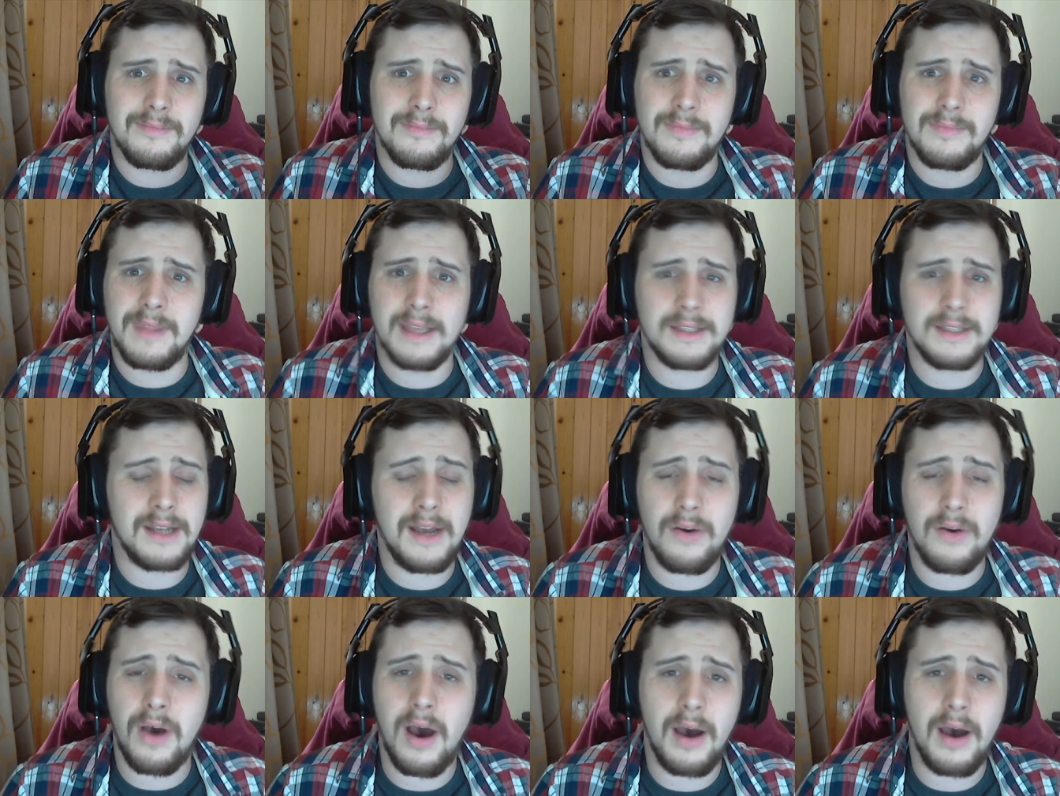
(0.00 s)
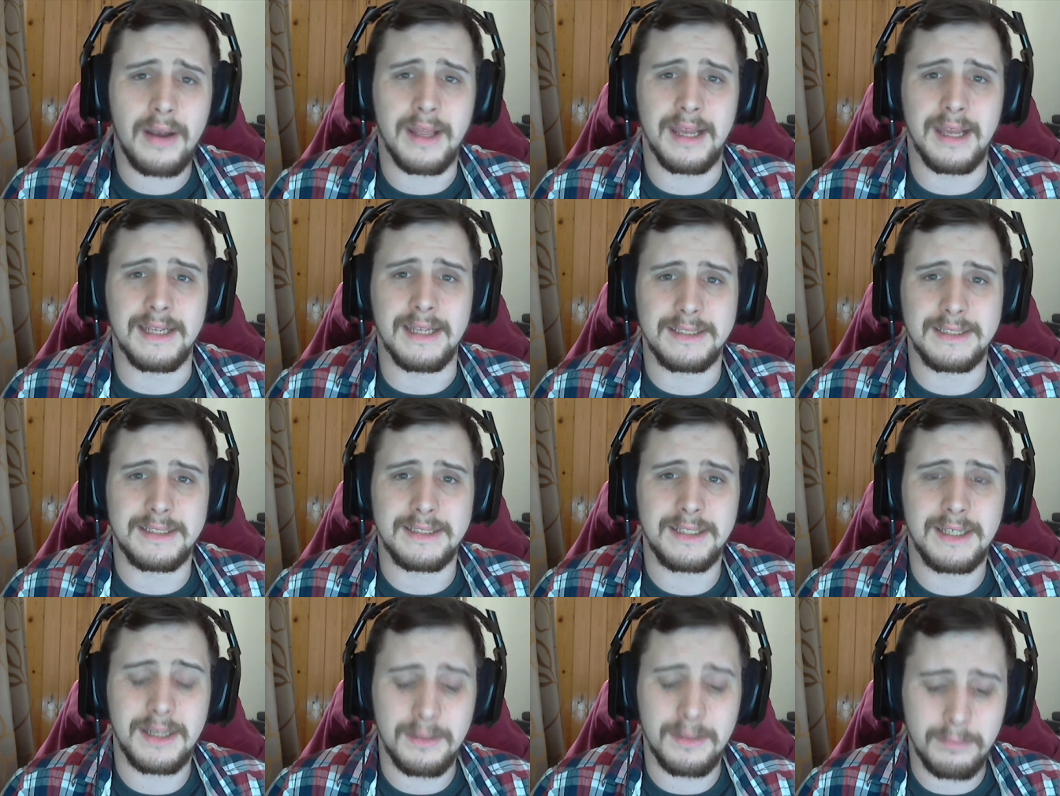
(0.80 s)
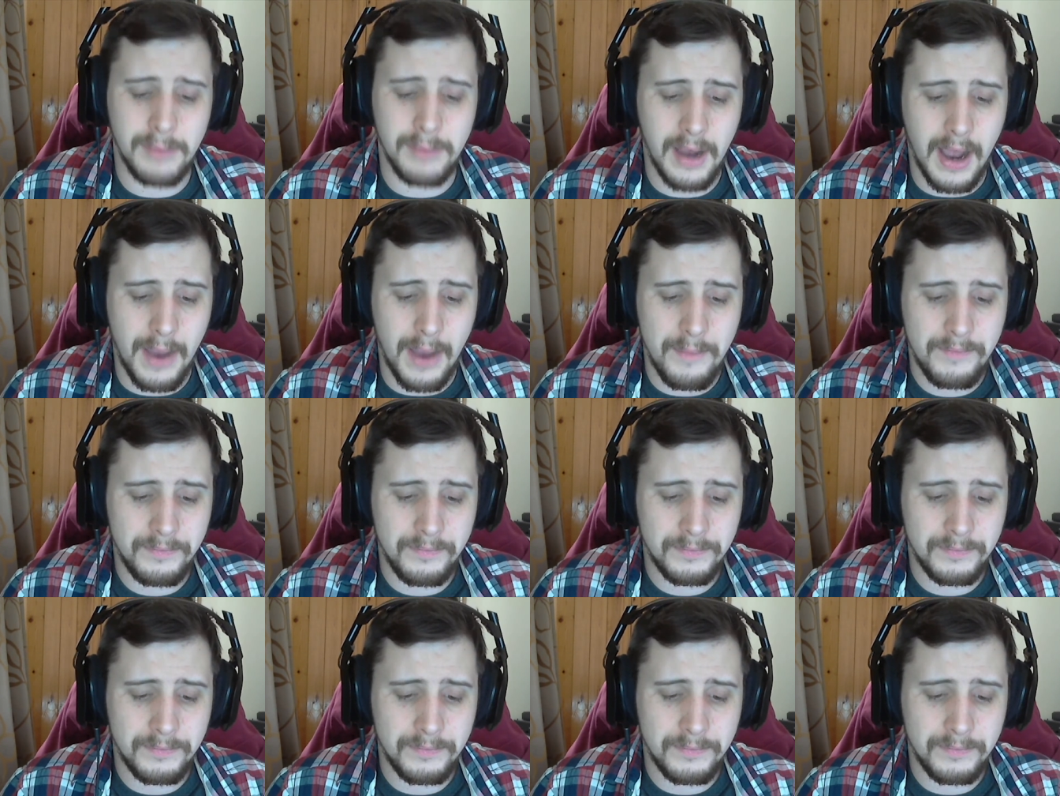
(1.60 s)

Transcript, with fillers: I don't know how hard it is, but